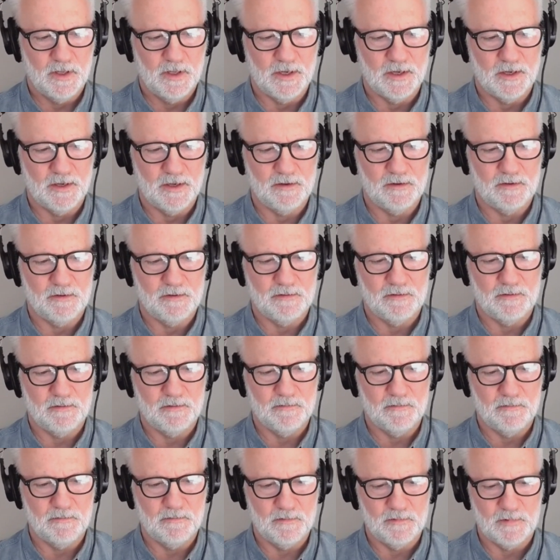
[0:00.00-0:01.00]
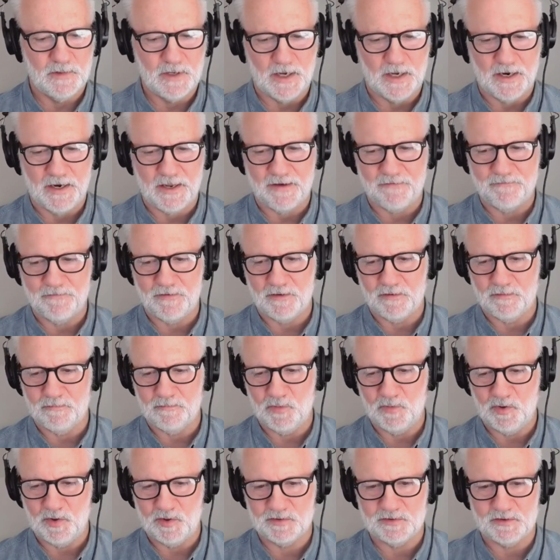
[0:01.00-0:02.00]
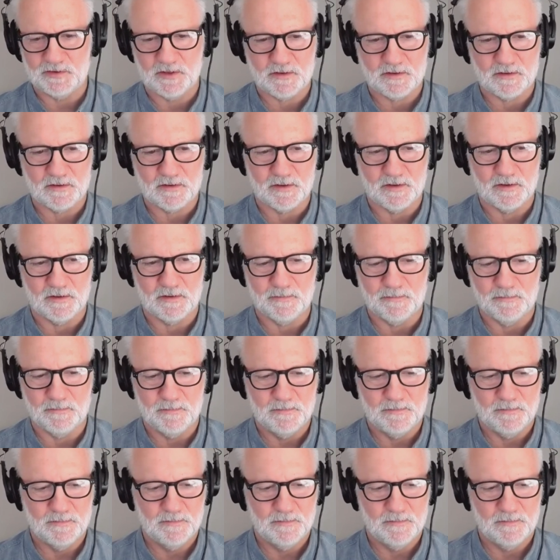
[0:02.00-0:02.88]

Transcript: and not having music or